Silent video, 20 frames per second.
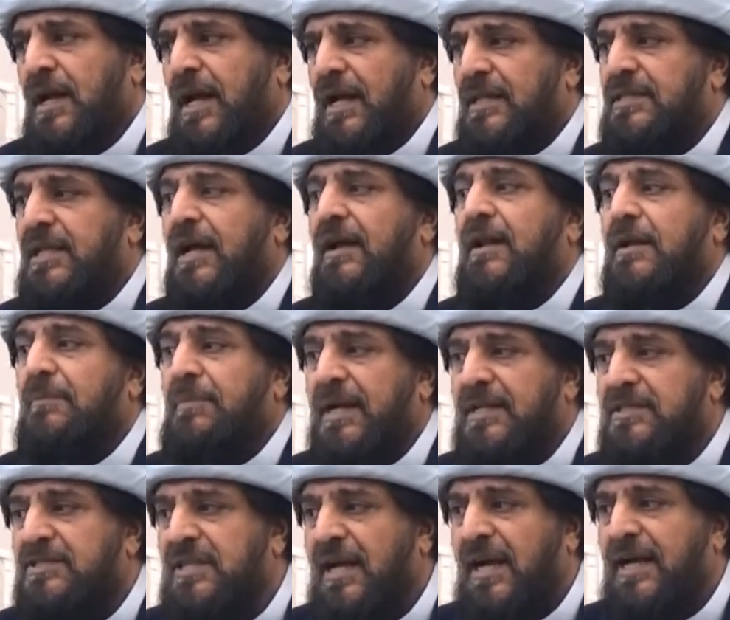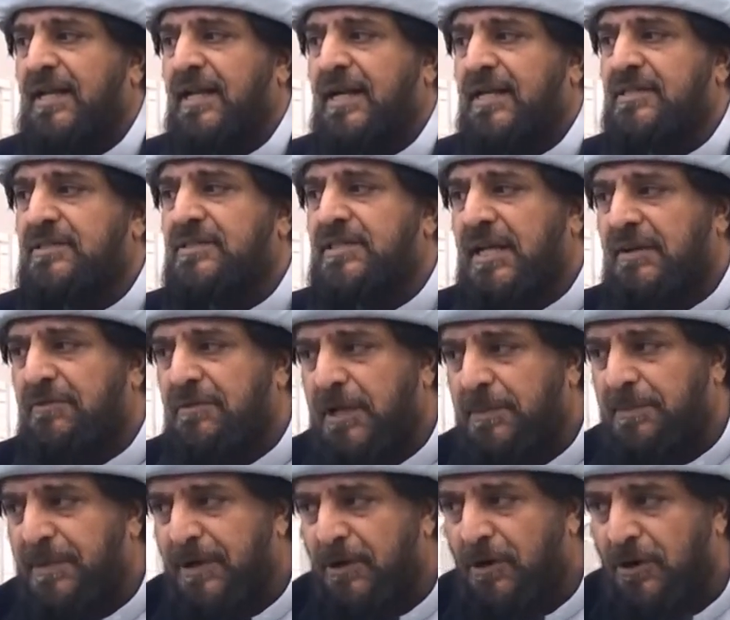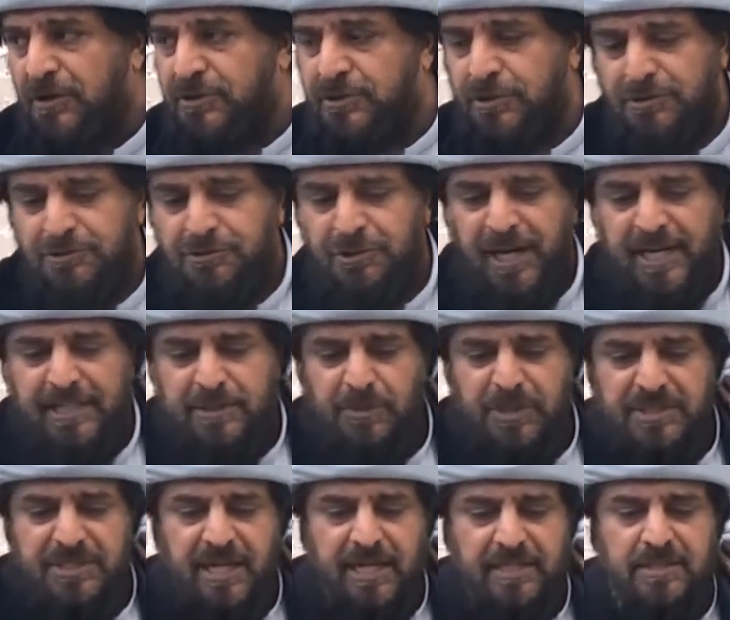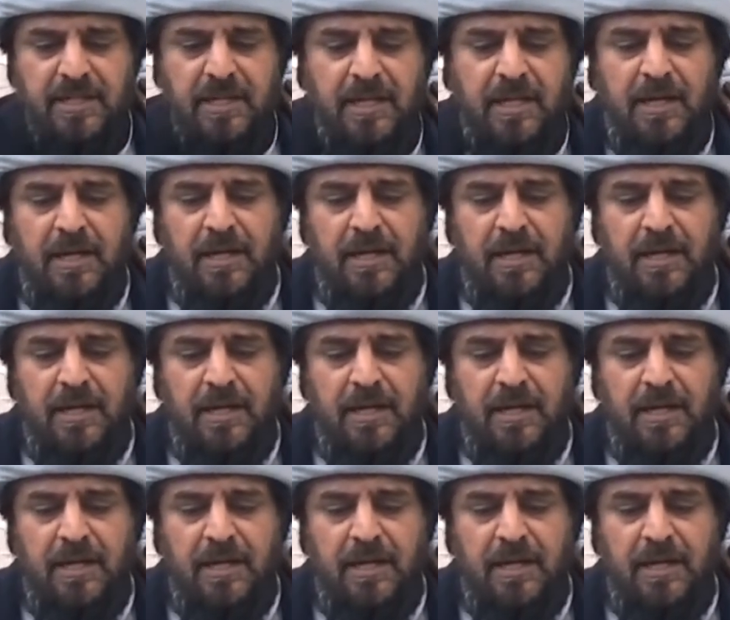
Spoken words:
and they remain silent, they will be also dragged with that